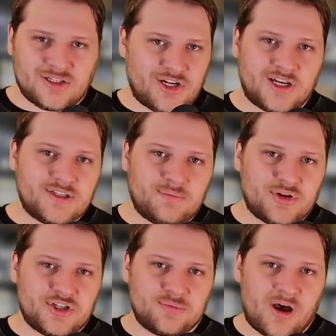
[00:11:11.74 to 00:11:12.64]
She doesn't
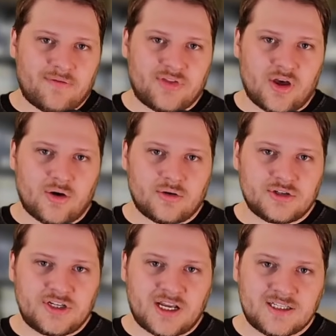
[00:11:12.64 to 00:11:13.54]
push him off though.
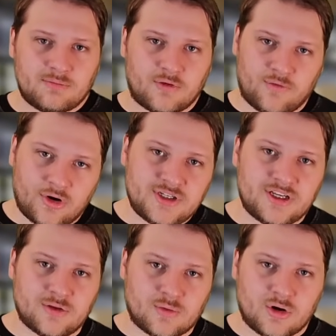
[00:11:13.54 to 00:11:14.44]
She ends up
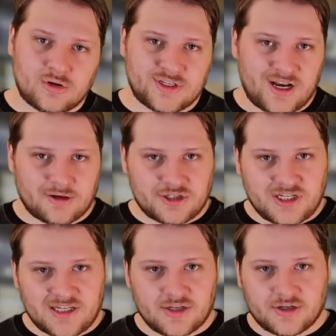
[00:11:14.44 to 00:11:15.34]
reversing the roles, and now she's on